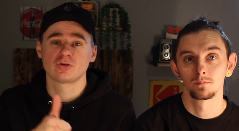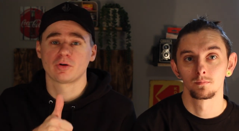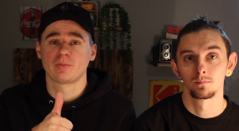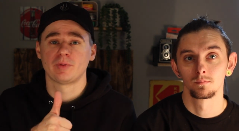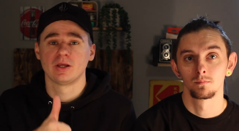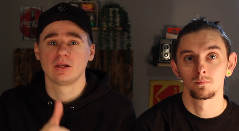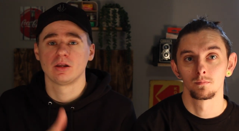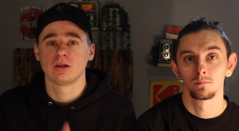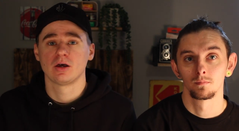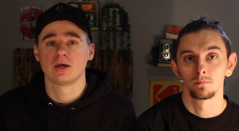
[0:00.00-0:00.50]
Speaker 1: drop
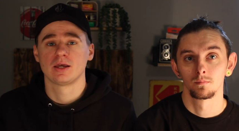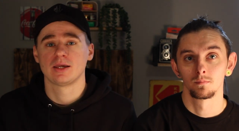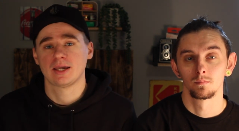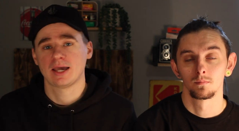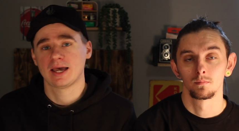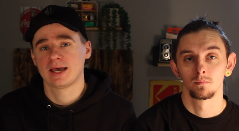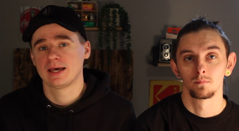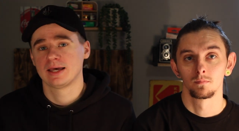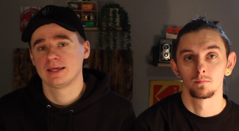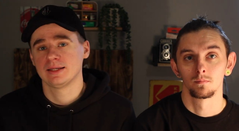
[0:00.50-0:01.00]
it a like
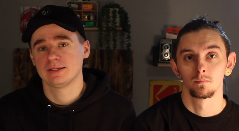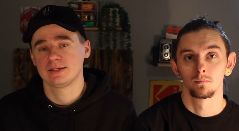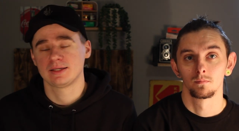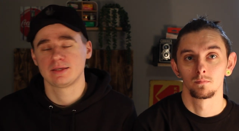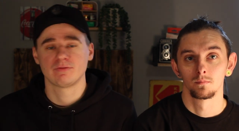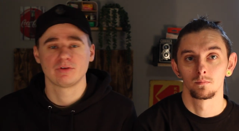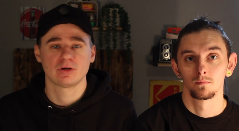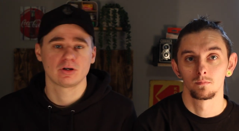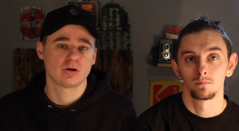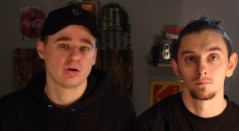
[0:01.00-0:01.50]
and
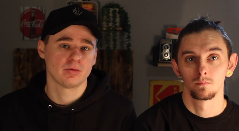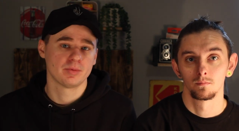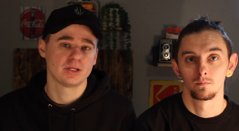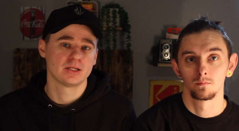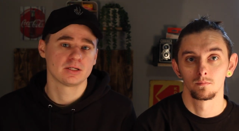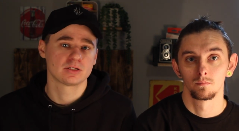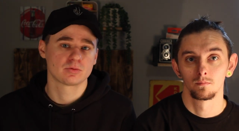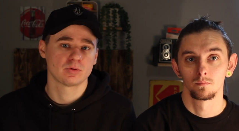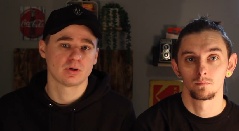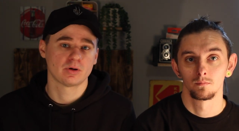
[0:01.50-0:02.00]
give it a
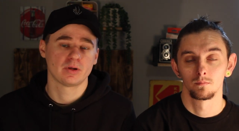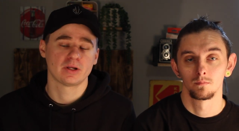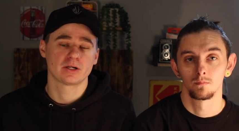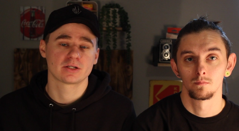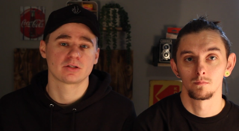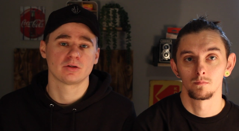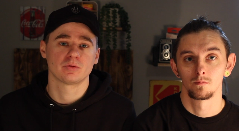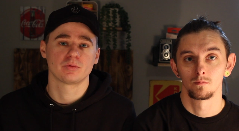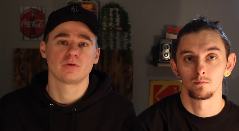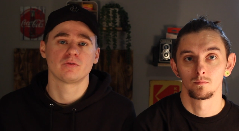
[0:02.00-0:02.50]
comment as well and let
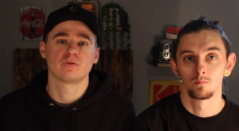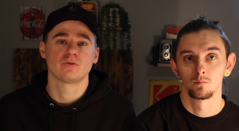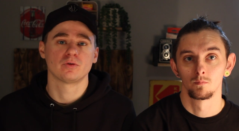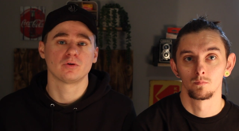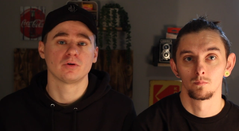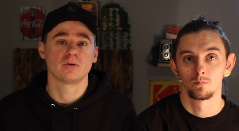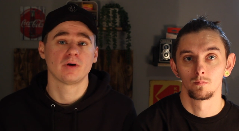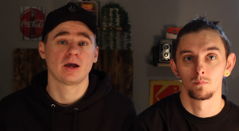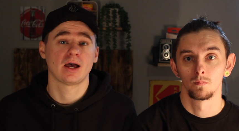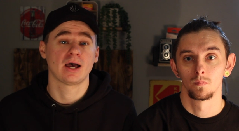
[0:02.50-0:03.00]
us know what you
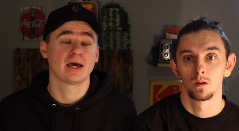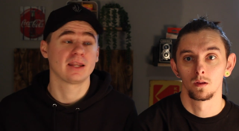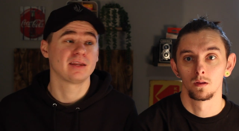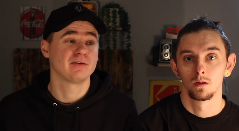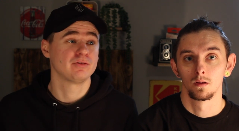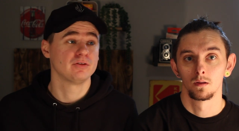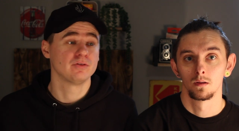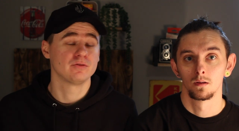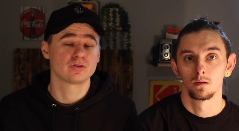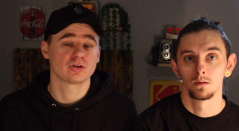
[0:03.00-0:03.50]
thought and
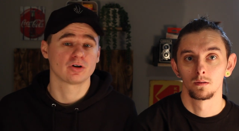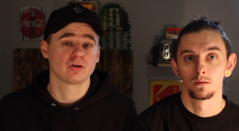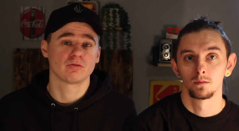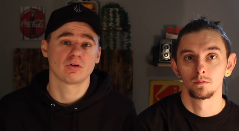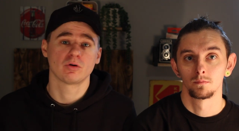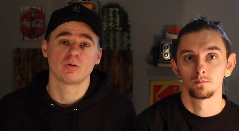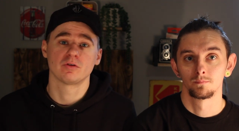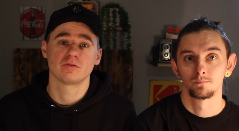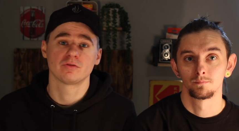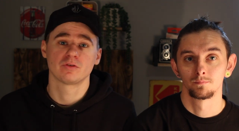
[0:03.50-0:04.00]
if you've shot a
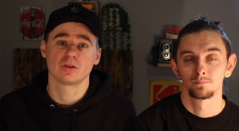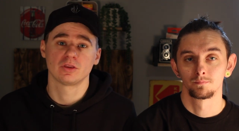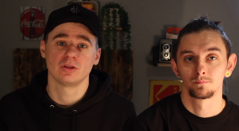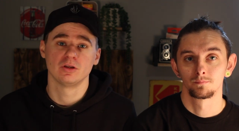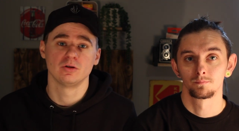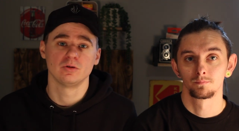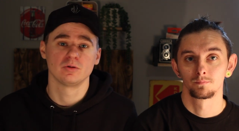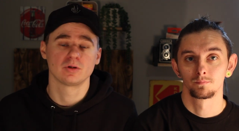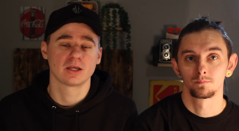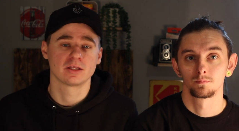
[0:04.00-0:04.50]
roll of the
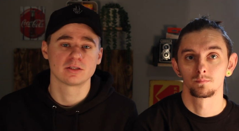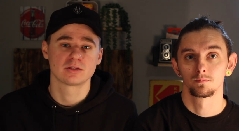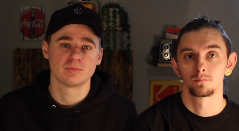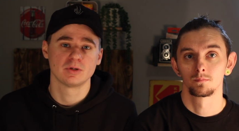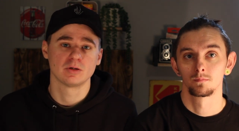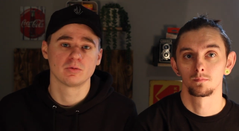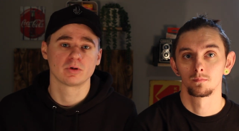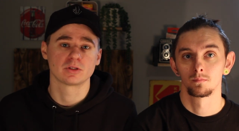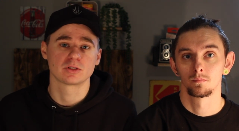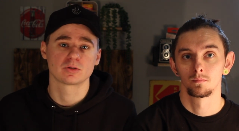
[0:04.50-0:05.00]
new
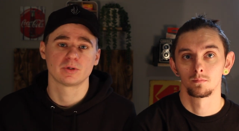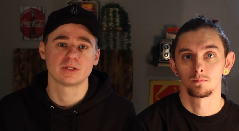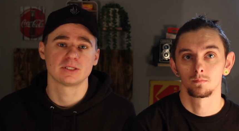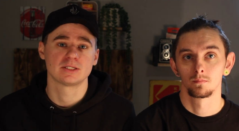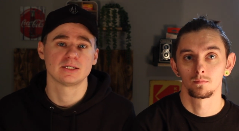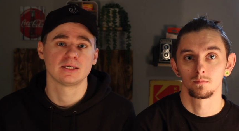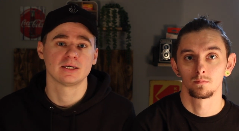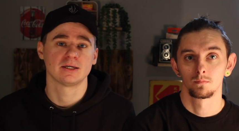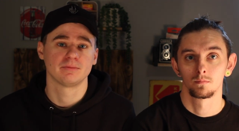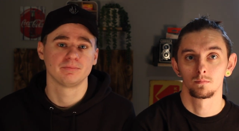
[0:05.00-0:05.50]
Kentmere
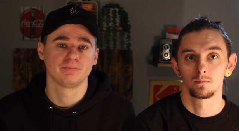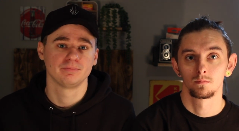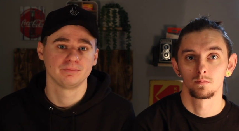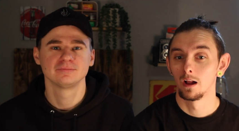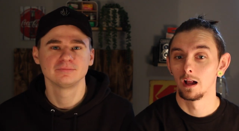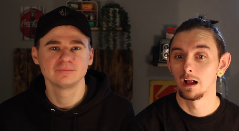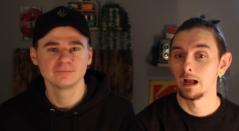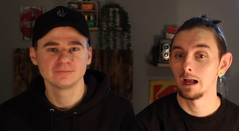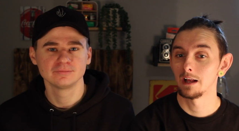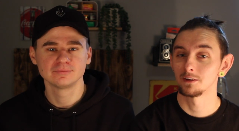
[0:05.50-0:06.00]
120 yet.
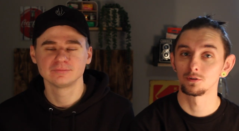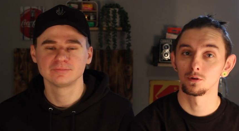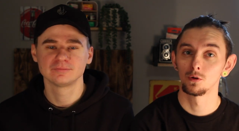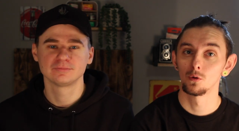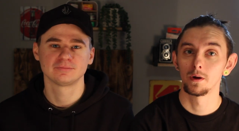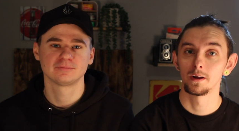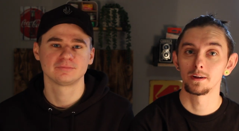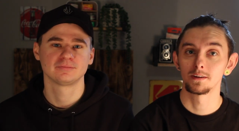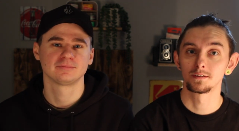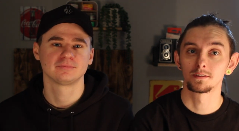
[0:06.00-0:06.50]
Speaker 2: As
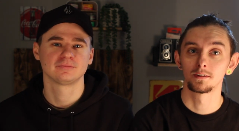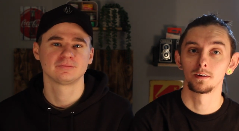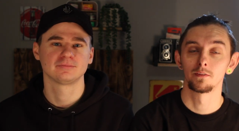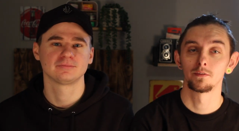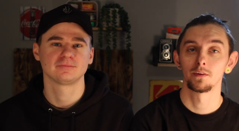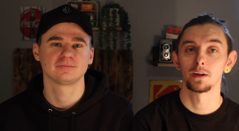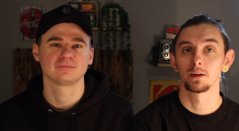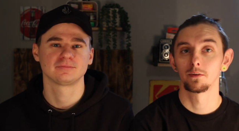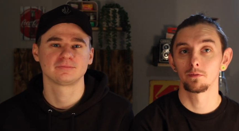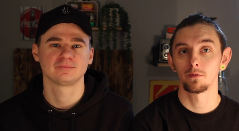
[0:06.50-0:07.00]
always,
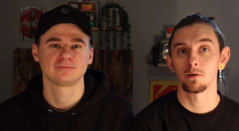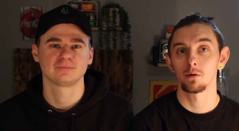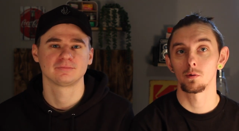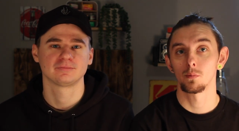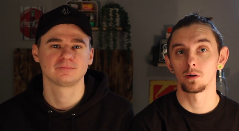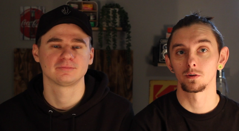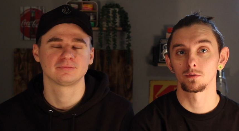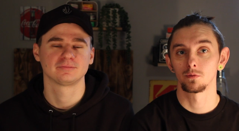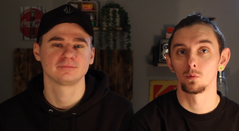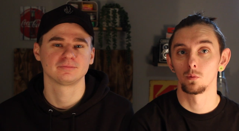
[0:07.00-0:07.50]
thank you very
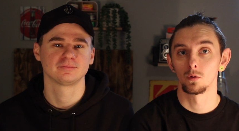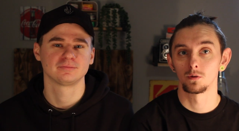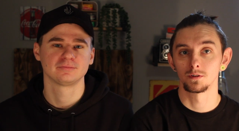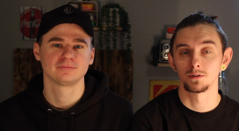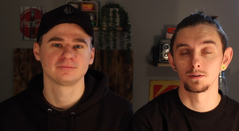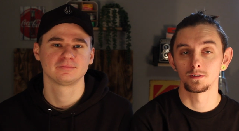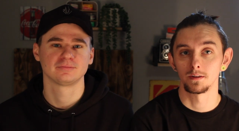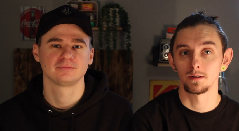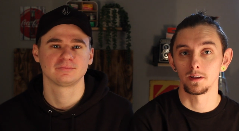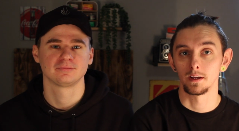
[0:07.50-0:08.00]
much for
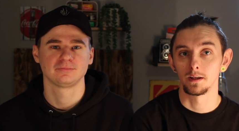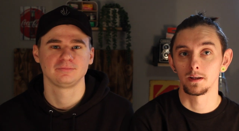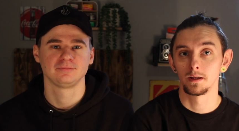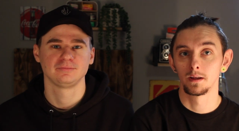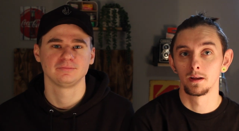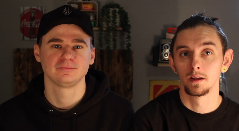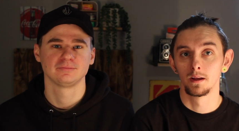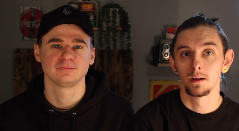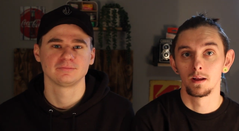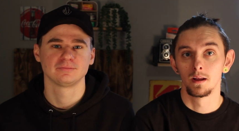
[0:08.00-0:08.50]
watching today
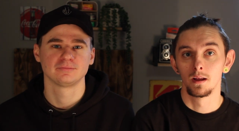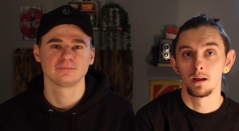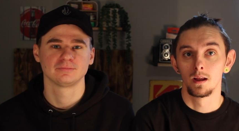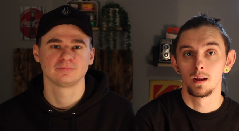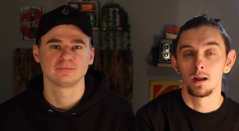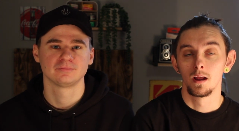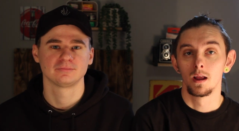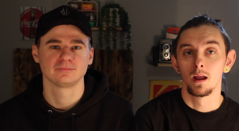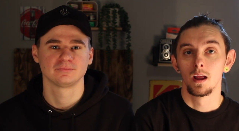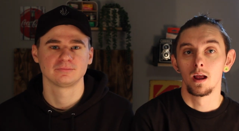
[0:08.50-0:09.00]

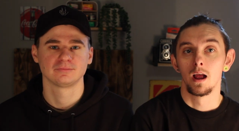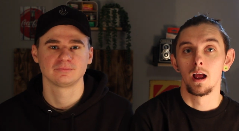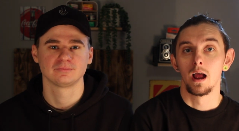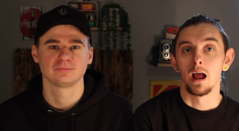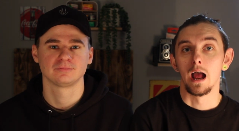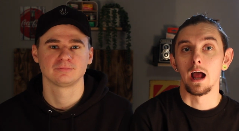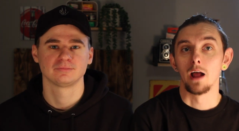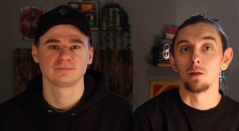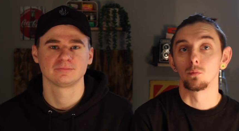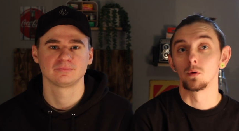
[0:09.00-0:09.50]

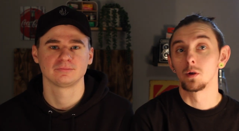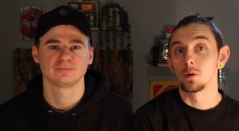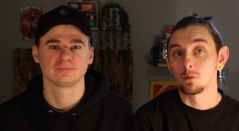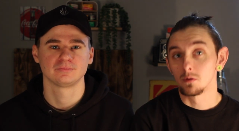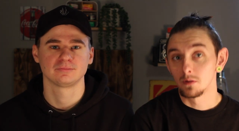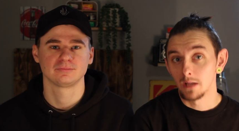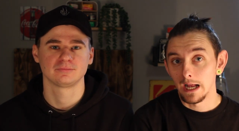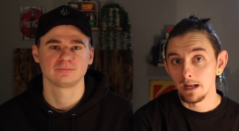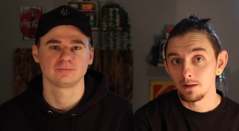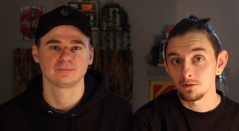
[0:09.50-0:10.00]
and we will
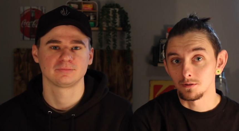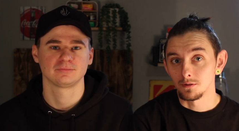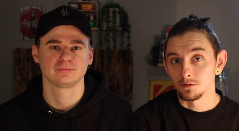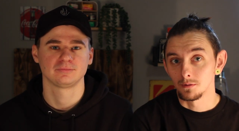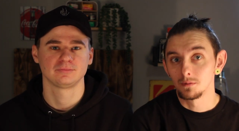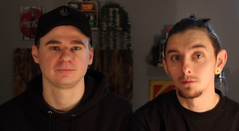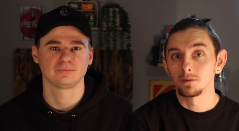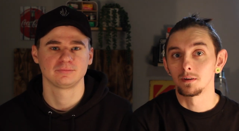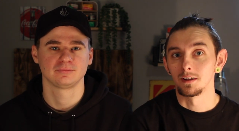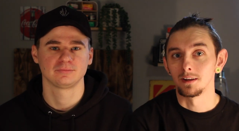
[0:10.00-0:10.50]
catch
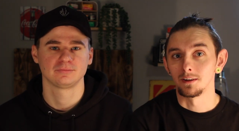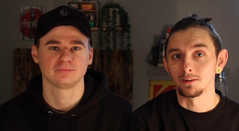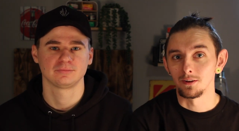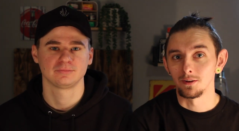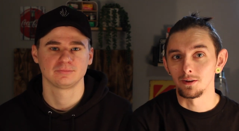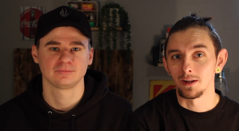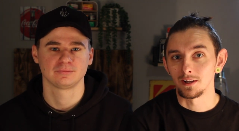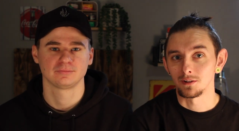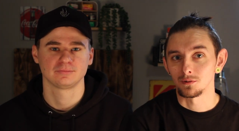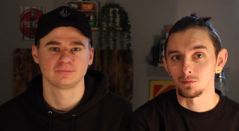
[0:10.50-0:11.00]
you in the
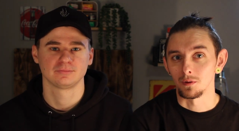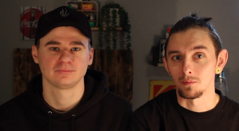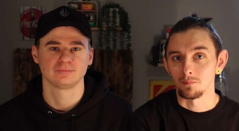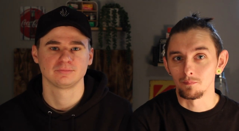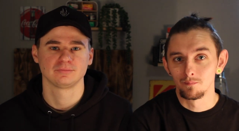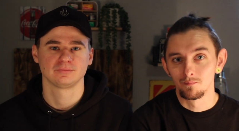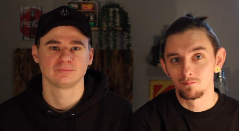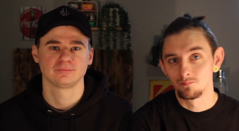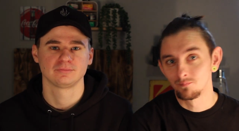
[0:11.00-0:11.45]
next one.